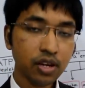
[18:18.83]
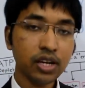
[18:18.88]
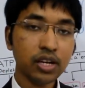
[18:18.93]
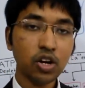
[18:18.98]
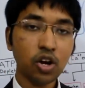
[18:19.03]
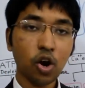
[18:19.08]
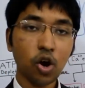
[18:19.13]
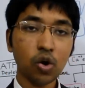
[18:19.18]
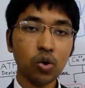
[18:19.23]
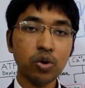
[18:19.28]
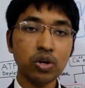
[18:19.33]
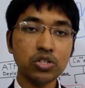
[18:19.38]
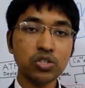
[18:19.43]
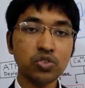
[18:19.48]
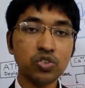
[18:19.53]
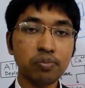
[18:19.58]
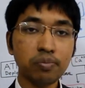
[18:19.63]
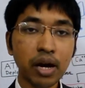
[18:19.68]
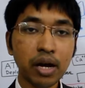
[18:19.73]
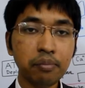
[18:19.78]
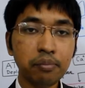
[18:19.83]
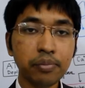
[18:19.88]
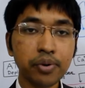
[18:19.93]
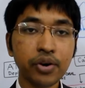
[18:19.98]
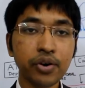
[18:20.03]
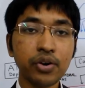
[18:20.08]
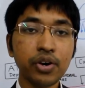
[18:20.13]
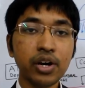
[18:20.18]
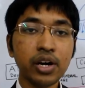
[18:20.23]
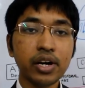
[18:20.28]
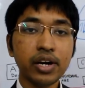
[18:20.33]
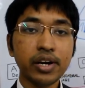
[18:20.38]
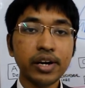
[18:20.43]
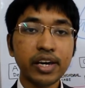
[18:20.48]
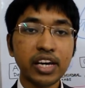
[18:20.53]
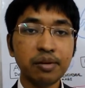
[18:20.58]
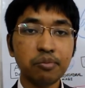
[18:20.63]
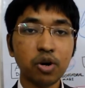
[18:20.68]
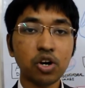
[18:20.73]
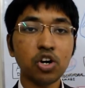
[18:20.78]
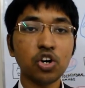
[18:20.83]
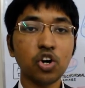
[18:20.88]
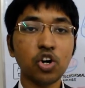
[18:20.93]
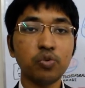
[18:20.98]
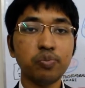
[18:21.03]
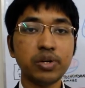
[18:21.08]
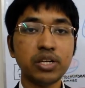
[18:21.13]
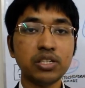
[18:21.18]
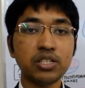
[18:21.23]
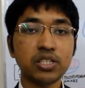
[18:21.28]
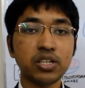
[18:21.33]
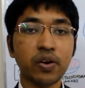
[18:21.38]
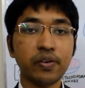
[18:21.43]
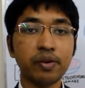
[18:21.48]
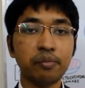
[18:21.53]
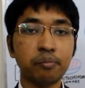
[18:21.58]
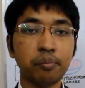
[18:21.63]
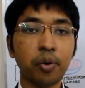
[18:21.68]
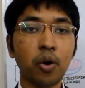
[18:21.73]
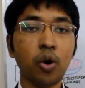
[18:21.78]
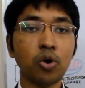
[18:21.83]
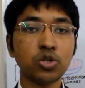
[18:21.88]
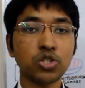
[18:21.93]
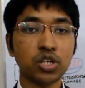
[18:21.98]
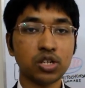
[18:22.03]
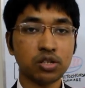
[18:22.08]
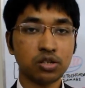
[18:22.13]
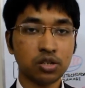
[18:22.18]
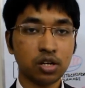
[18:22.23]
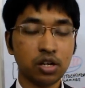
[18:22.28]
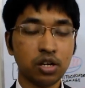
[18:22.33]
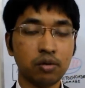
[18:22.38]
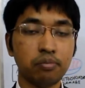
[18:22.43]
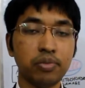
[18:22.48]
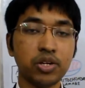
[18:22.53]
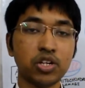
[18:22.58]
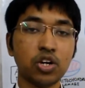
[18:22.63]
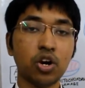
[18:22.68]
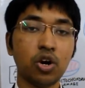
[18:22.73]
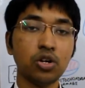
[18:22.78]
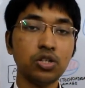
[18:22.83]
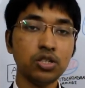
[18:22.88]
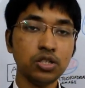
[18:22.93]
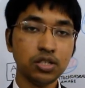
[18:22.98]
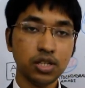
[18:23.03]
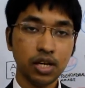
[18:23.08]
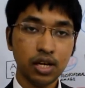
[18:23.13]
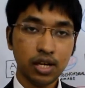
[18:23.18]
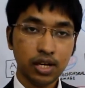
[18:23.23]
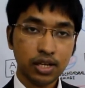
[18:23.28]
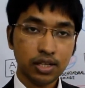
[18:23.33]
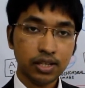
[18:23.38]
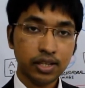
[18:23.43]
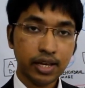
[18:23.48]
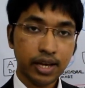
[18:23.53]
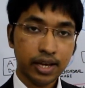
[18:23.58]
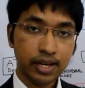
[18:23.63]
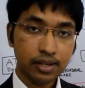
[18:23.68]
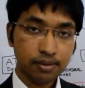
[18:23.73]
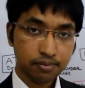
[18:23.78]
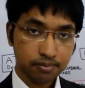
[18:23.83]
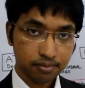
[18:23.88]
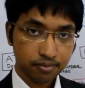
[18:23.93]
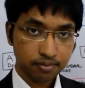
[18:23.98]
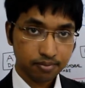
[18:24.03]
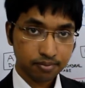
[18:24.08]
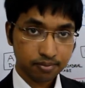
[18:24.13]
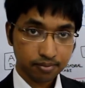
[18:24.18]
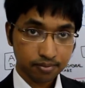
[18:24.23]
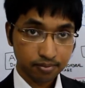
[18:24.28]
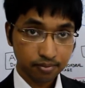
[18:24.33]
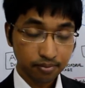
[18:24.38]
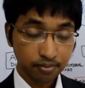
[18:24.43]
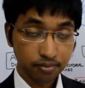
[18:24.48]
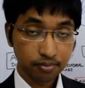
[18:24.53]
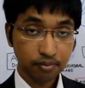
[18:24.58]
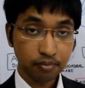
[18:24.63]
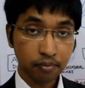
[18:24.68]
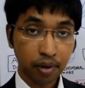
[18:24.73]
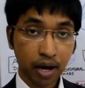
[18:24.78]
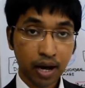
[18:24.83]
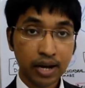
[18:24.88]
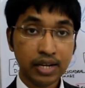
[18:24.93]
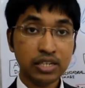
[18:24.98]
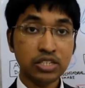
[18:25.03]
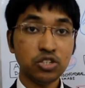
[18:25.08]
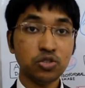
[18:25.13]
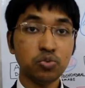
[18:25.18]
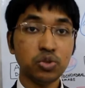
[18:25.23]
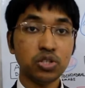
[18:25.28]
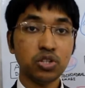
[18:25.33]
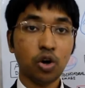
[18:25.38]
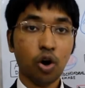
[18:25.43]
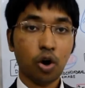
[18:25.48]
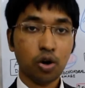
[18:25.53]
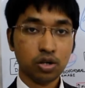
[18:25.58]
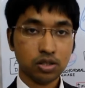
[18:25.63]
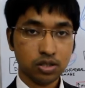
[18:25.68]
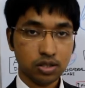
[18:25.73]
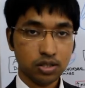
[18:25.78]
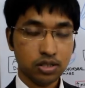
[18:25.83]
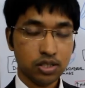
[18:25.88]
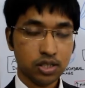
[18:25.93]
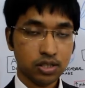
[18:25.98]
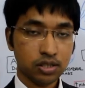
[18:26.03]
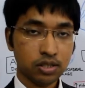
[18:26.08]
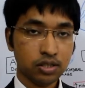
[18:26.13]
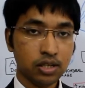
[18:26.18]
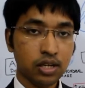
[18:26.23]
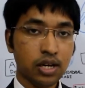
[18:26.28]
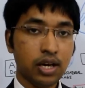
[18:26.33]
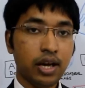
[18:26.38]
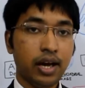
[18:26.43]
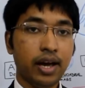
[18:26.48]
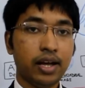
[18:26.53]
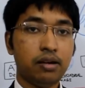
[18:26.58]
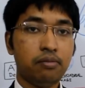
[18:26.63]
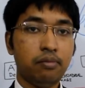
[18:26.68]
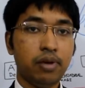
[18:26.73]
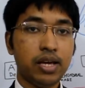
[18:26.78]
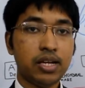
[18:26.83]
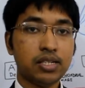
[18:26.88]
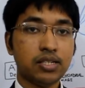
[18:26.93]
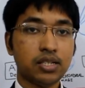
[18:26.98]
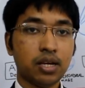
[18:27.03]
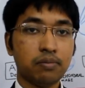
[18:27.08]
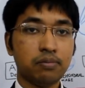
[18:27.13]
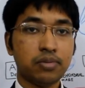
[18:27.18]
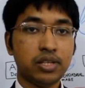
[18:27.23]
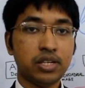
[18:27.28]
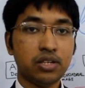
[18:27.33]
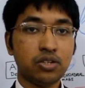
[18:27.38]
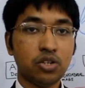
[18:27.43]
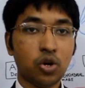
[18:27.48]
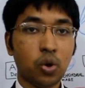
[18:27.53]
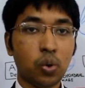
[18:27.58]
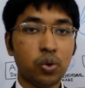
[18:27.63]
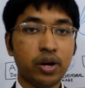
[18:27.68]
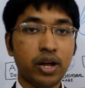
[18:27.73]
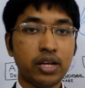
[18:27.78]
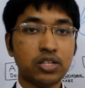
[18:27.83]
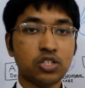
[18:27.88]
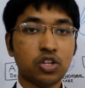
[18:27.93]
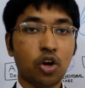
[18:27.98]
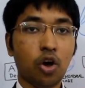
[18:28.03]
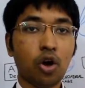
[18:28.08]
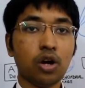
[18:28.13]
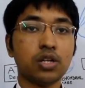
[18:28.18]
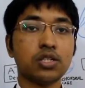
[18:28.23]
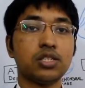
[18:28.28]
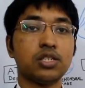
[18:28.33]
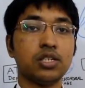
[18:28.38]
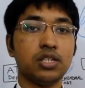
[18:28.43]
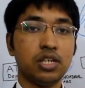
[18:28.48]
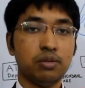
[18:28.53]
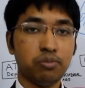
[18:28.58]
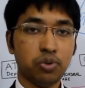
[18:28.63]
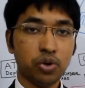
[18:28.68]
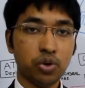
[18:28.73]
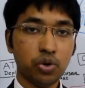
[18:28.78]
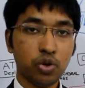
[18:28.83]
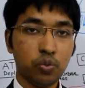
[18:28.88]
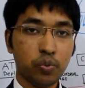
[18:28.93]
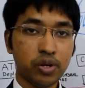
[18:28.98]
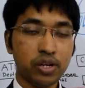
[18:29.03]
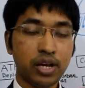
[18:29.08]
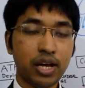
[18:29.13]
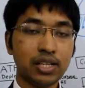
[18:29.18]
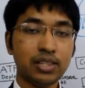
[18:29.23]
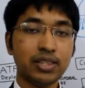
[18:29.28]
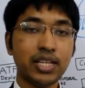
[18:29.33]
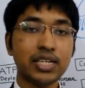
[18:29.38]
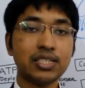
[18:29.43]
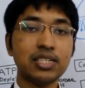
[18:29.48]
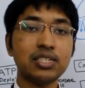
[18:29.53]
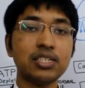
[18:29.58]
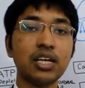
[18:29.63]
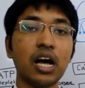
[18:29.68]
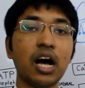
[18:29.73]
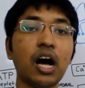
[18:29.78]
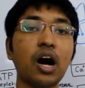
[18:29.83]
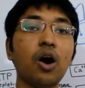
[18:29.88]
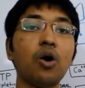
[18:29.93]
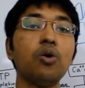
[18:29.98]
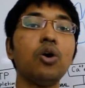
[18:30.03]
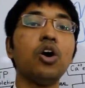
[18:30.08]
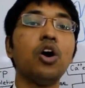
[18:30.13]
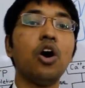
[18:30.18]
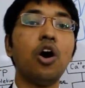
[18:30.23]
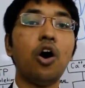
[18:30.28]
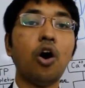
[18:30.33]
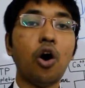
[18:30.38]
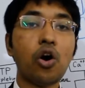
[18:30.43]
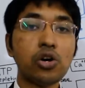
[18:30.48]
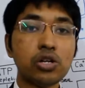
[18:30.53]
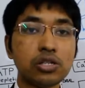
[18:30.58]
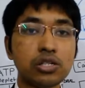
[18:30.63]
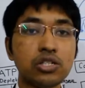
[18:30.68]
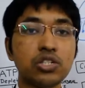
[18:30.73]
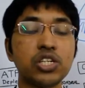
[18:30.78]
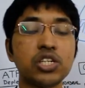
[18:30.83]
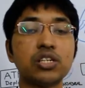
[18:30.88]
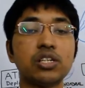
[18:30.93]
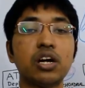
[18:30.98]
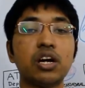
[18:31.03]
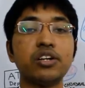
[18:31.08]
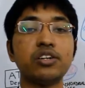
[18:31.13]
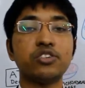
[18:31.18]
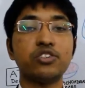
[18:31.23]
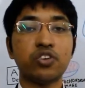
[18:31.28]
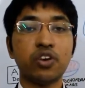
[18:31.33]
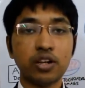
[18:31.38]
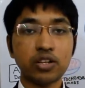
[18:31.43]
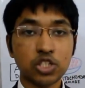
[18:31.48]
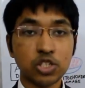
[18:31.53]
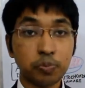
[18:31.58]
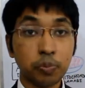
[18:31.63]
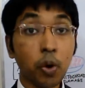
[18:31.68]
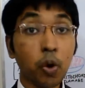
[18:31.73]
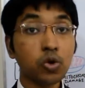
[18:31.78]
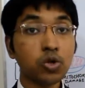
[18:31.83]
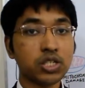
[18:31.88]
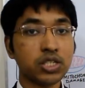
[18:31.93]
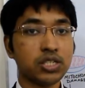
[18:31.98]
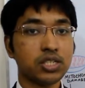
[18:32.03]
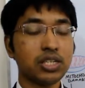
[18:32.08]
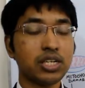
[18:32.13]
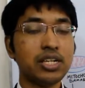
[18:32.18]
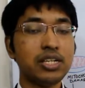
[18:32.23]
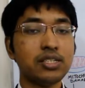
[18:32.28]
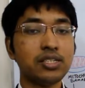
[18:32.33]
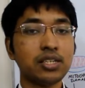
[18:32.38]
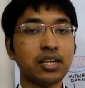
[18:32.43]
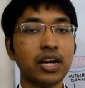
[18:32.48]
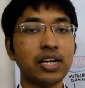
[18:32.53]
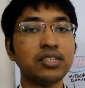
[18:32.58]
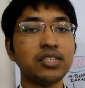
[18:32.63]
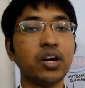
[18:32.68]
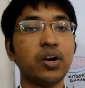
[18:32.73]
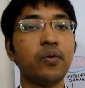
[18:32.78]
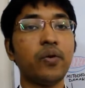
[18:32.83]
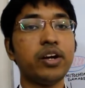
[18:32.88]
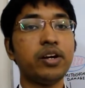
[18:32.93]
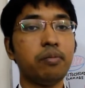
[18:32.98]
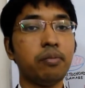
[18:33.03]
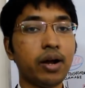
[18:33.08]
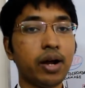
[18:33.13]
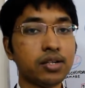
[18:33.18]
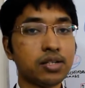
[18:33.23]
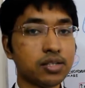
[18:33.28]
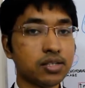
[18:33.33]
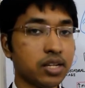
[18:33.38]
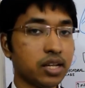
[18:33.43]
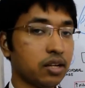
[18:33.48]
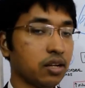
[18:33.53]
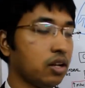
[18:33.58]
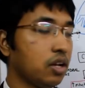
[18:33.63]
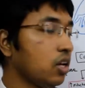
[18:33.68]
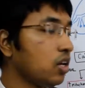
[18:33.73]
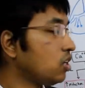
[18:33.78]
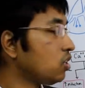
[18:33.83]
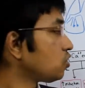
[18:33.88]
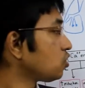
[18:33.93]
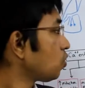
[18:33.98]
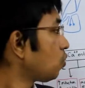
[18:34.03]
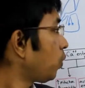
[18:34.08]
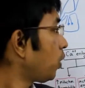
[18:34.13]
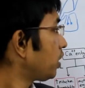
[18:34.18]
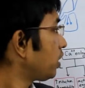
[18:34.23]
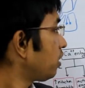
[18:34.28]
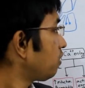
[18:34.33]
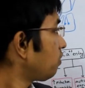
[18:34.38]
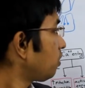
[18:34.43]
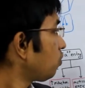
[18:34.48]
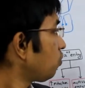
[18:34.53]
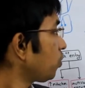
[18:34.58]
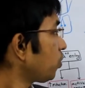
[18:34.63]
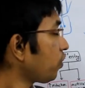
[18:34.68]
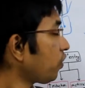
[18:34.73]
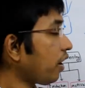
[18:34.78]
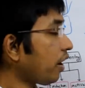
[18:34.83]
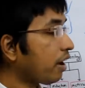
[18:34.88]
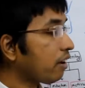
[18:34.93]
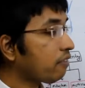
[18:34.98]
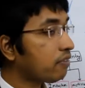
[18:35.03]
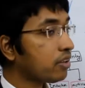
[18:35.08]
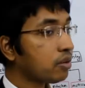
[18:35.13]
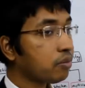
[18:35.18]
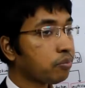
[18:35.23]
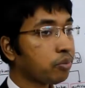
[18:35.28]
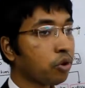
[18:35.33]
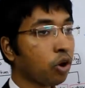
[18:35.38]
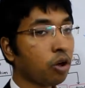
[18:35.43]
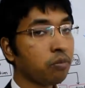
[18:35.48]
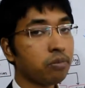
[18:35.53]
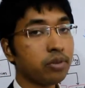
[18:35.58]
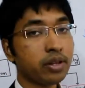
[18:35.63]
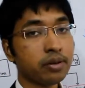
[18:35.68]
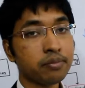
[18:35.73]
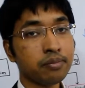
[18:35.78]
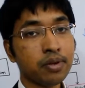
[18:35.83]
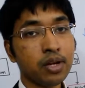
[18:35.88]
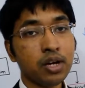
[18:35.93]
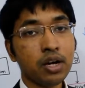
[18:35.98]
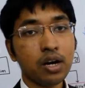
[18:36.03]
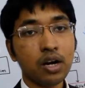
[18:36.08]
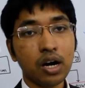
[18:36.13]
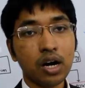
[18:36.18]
And always remember, hemoglobins are important because they bind with oxygen and make something known as oxyhemoglobin, and that is how oxygen are transported inside the red blood cell. So whenever we are having problem